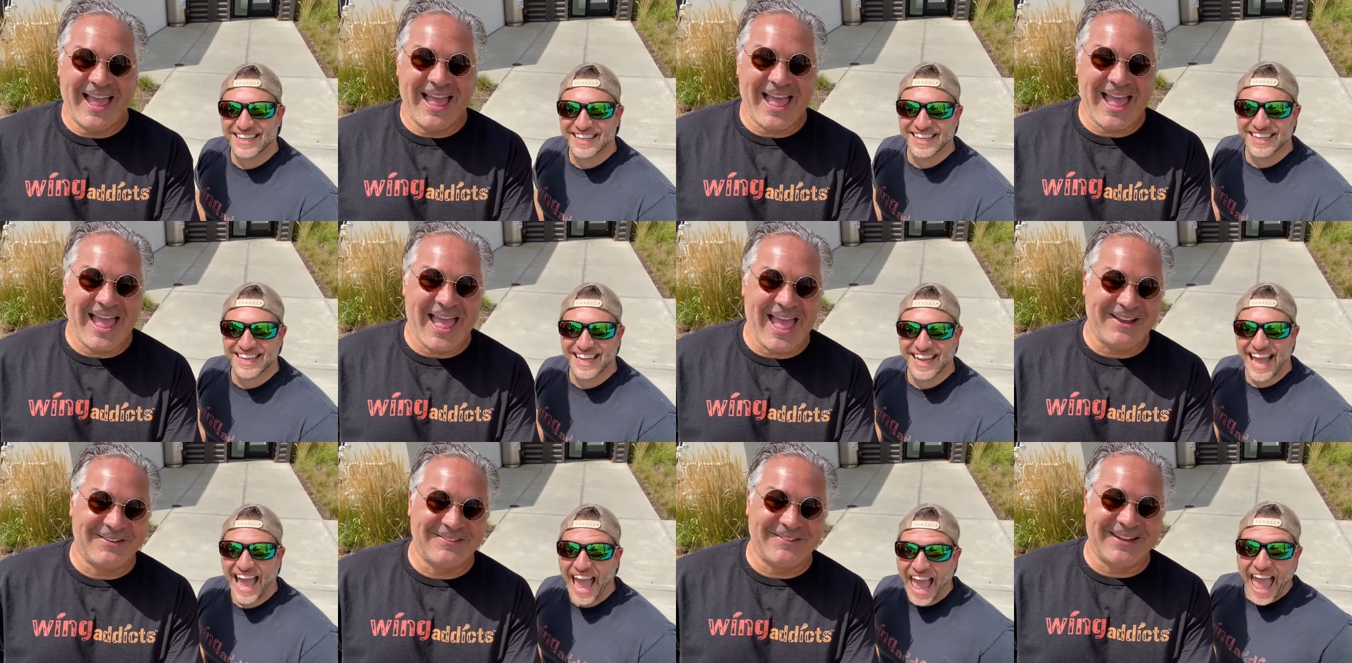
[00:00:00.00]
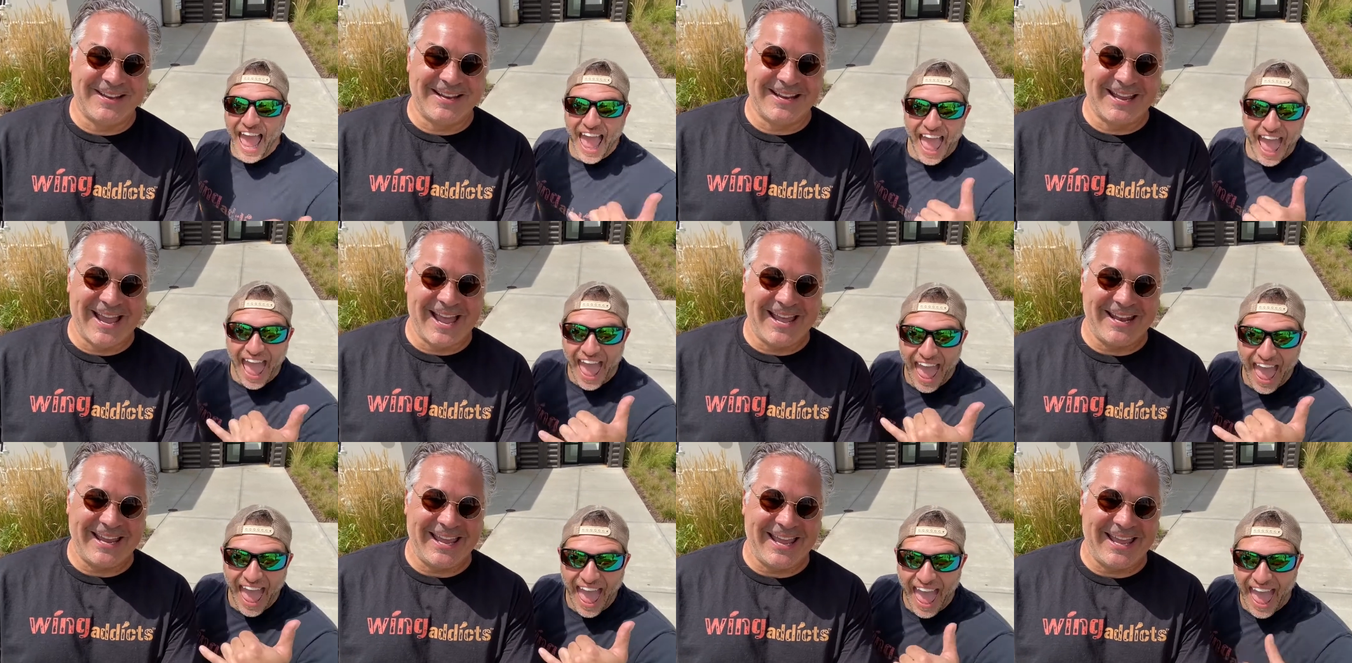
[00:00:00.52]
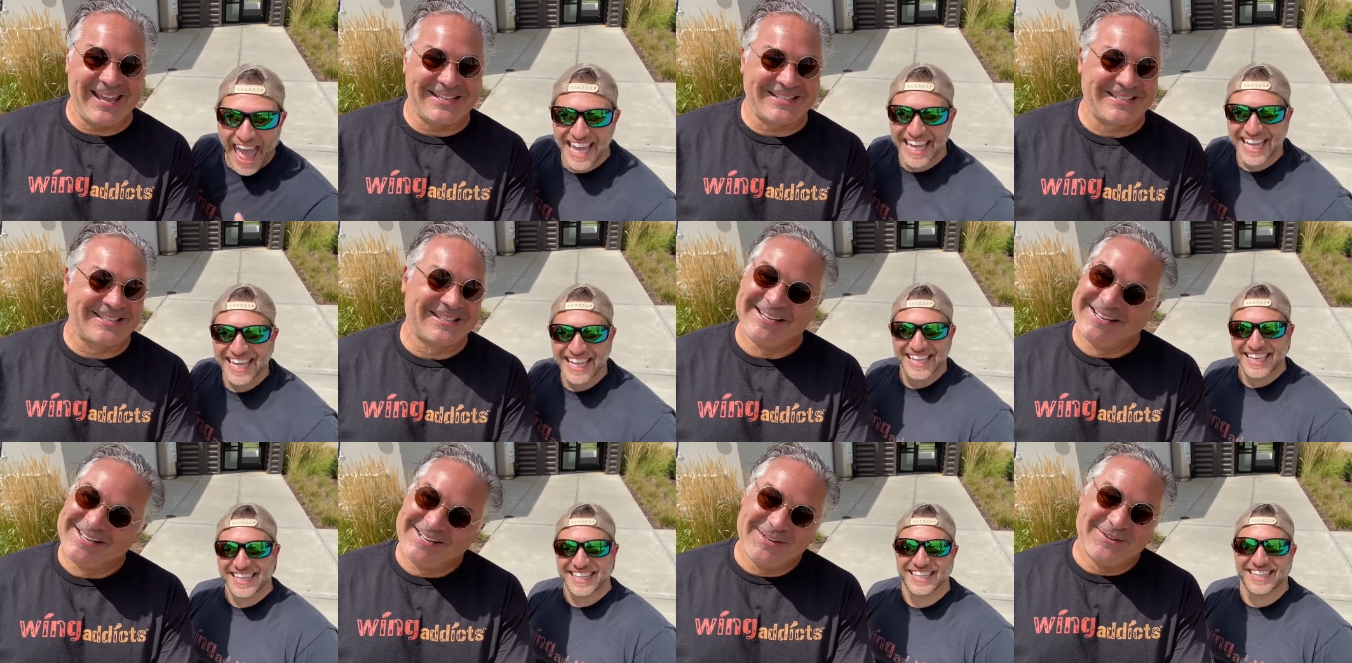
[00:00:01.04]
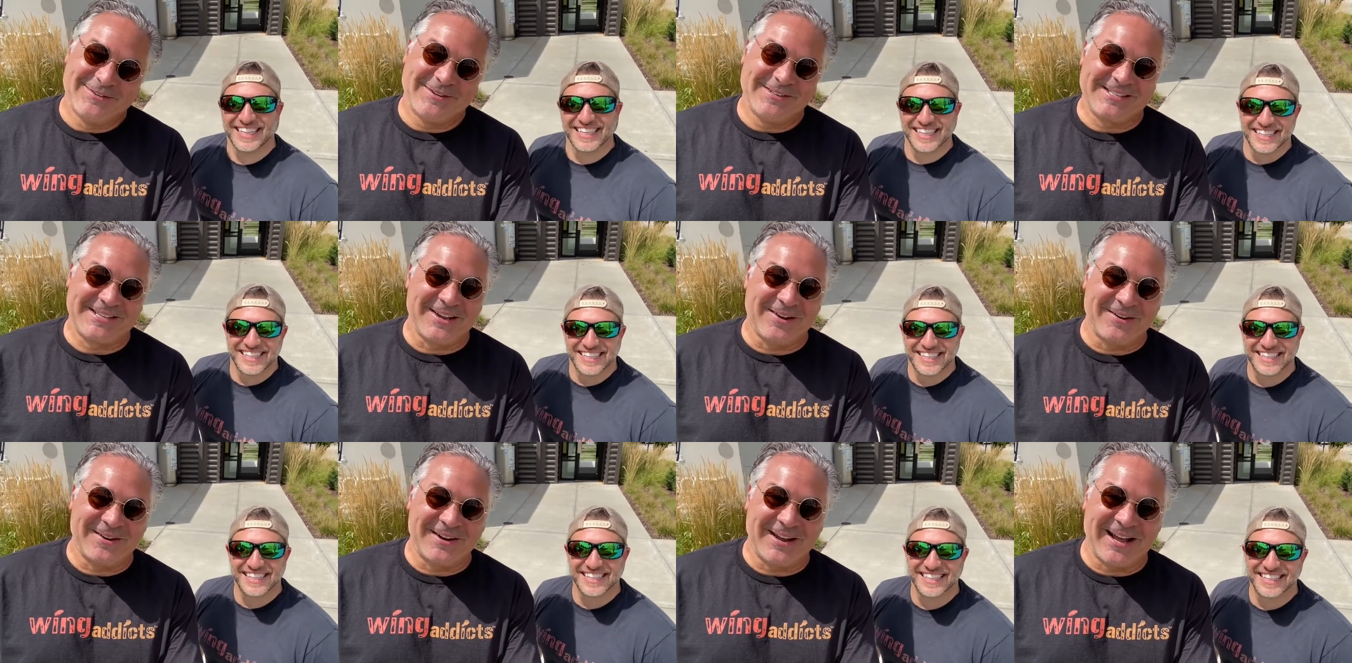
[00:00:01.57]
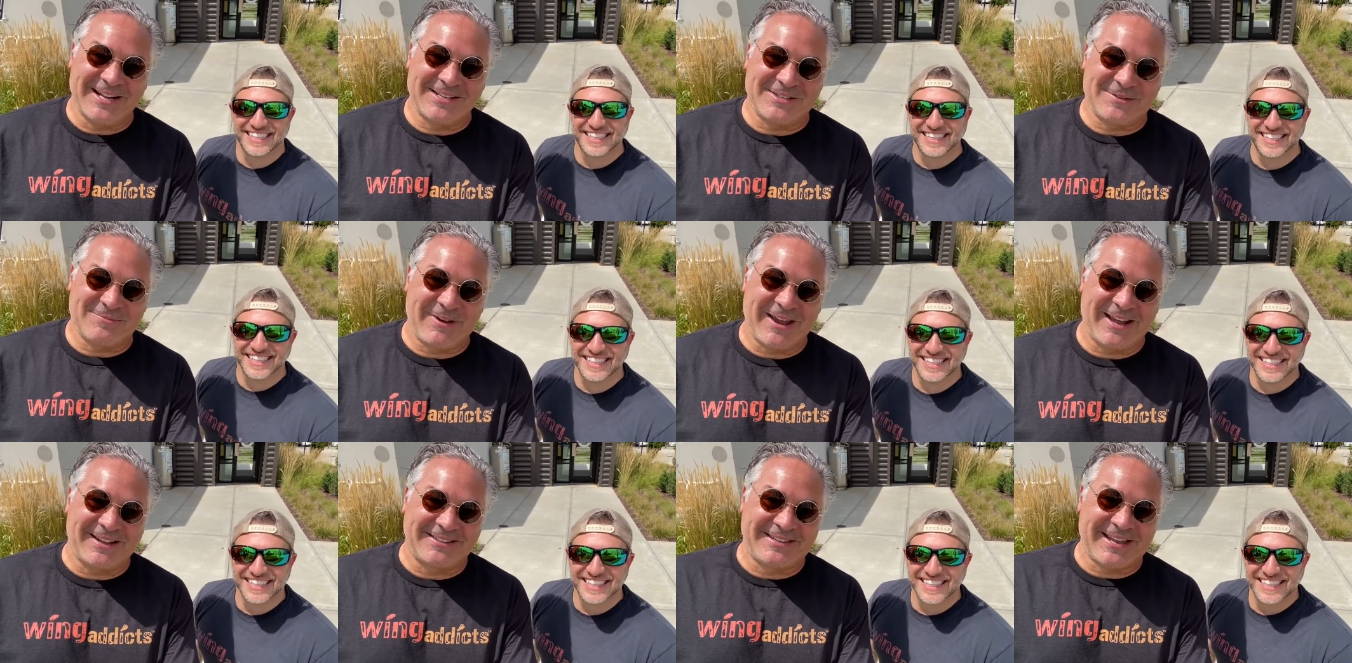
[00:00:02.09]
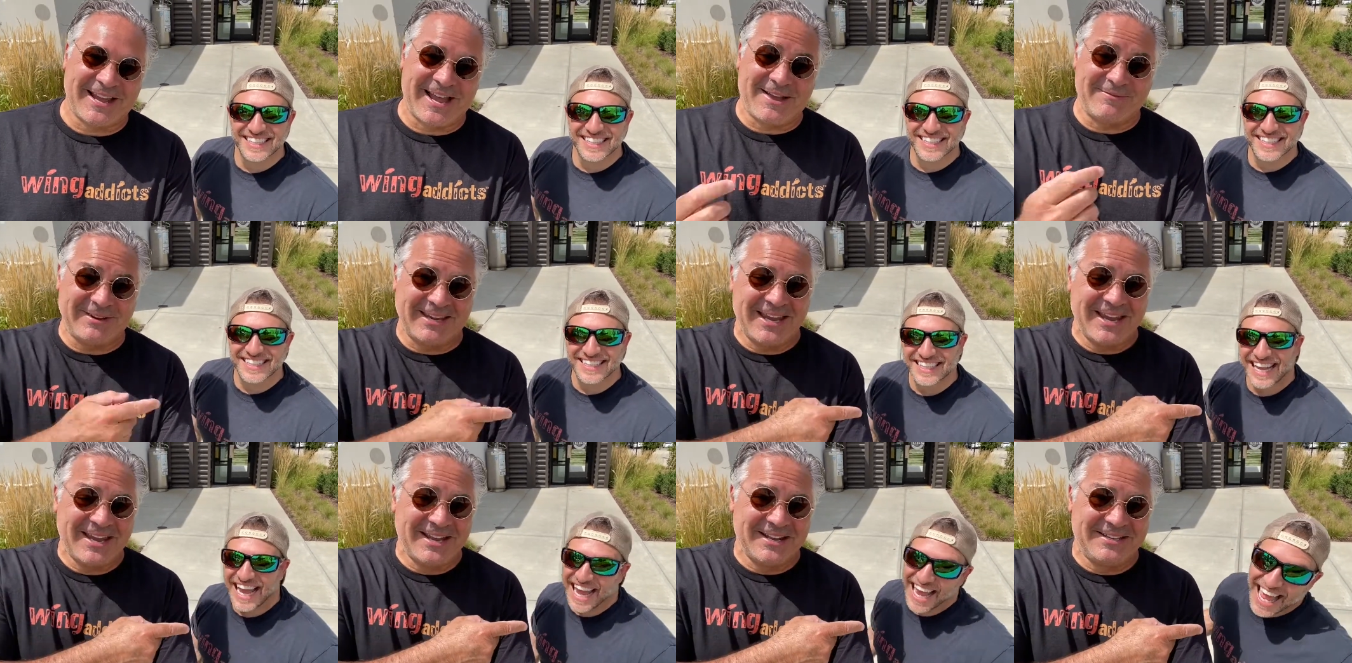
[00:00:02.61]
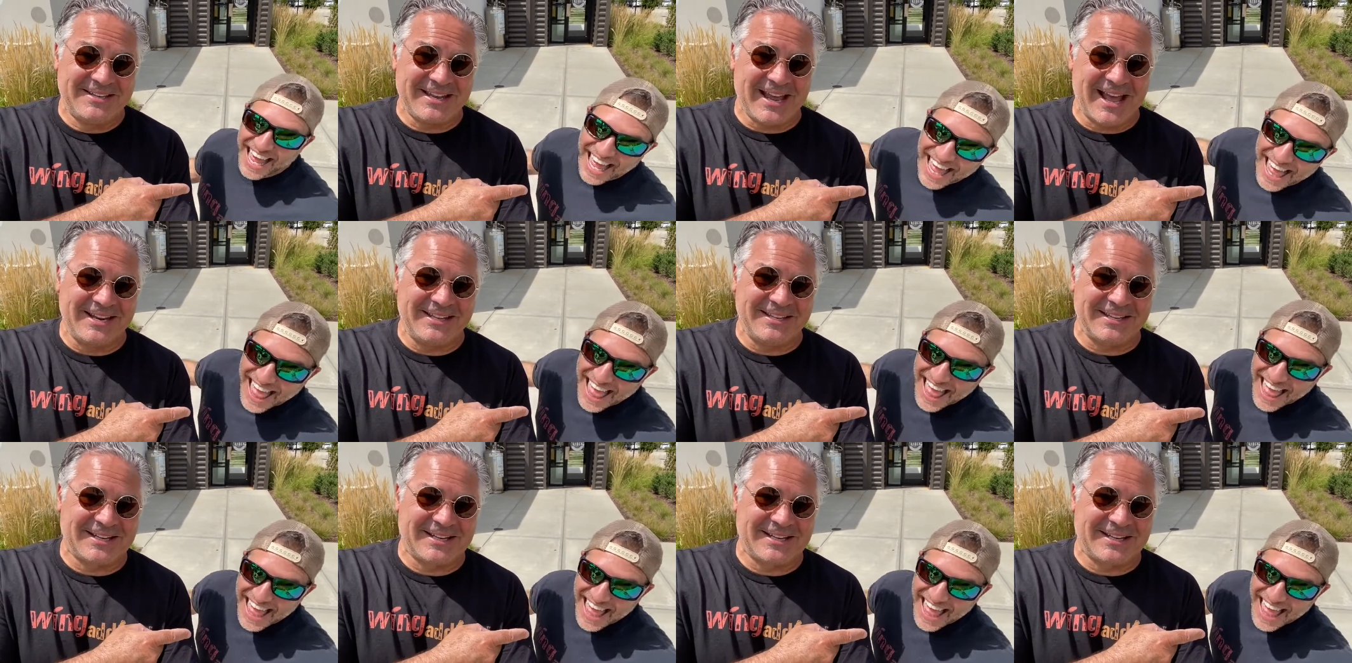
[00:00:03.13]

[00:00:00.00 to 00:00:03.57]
Speaker 1: Hey, Wing Addicts! What's going on? Chappelle Tommy, Donnie the